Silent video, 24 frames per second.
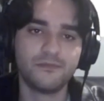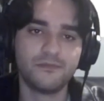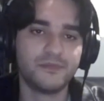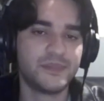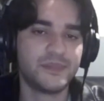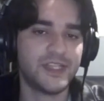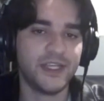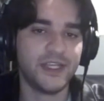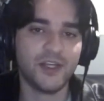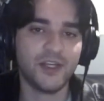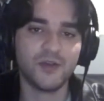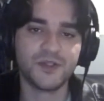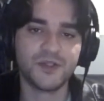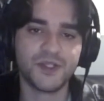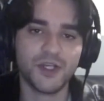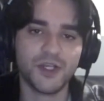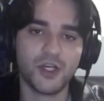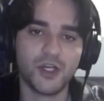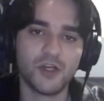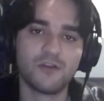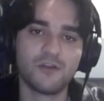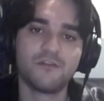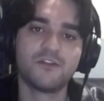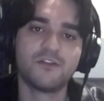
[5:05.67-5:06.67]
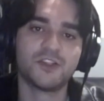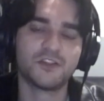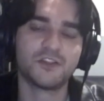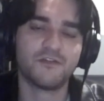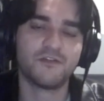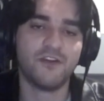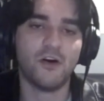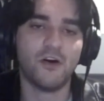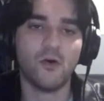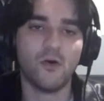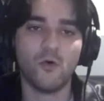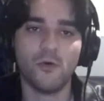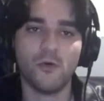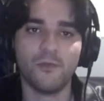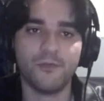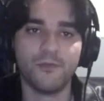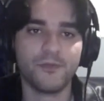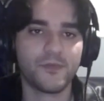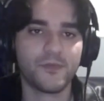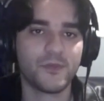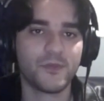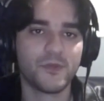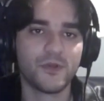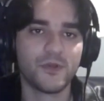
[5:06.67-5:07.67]
King goes here, just follow him.
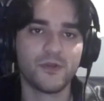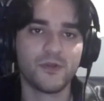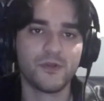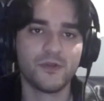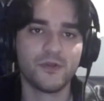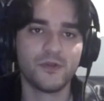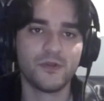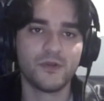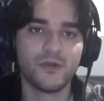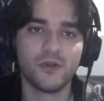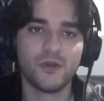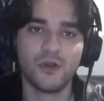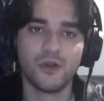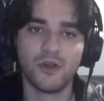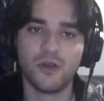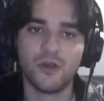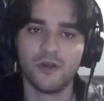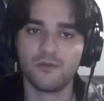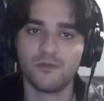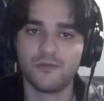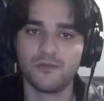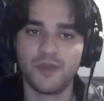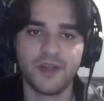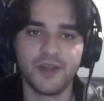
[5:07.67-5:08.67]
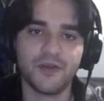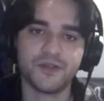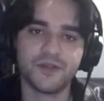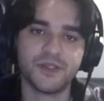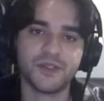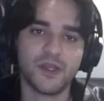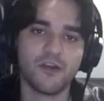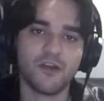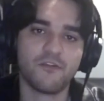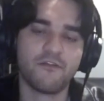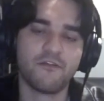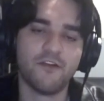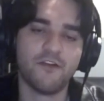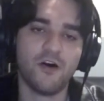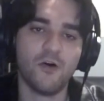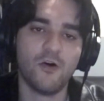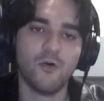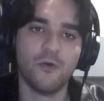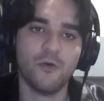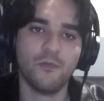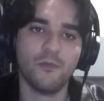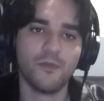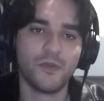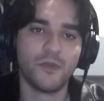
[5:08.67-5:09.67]
King goes there, follow
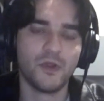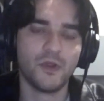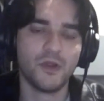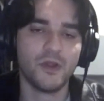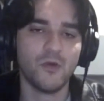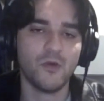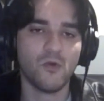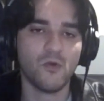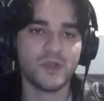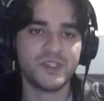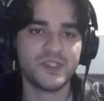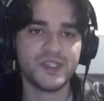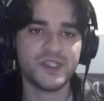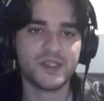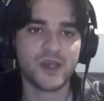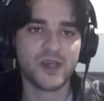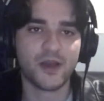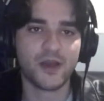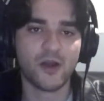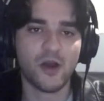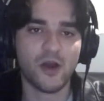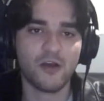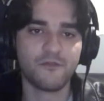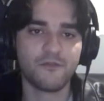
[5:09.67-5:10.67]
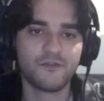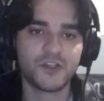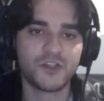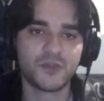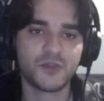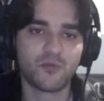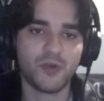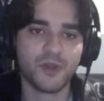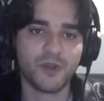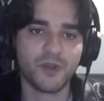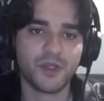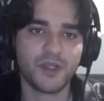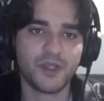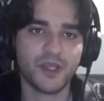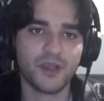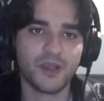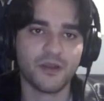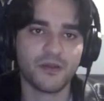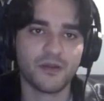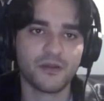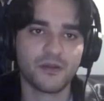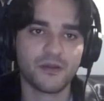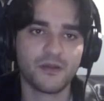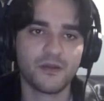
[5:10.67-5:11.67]
him. Once he's cut off, just bring the king.
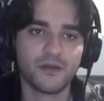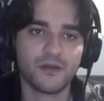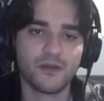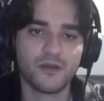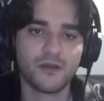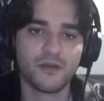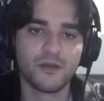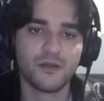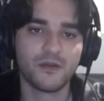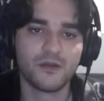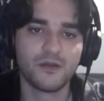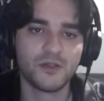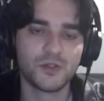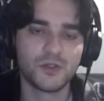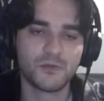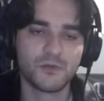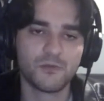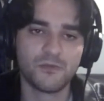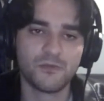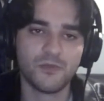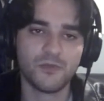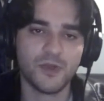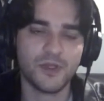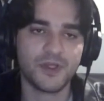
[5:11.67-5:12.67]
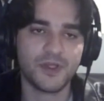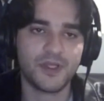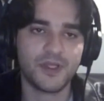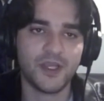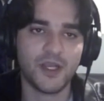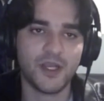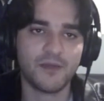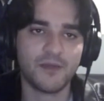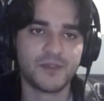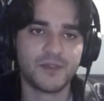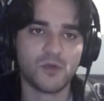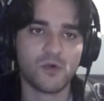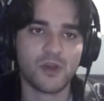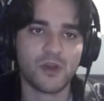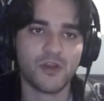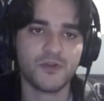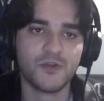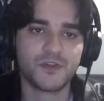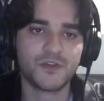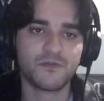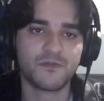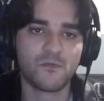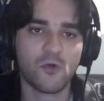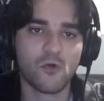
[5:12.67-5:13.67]
Bring the king up to one of
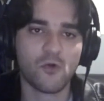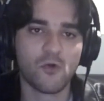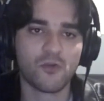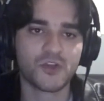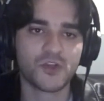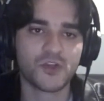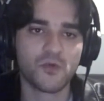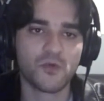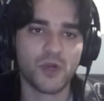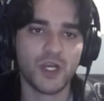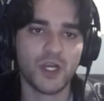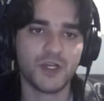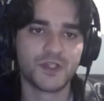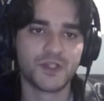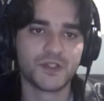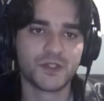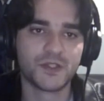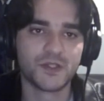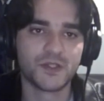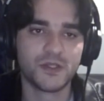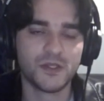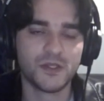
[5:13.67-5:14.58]
those corner squares,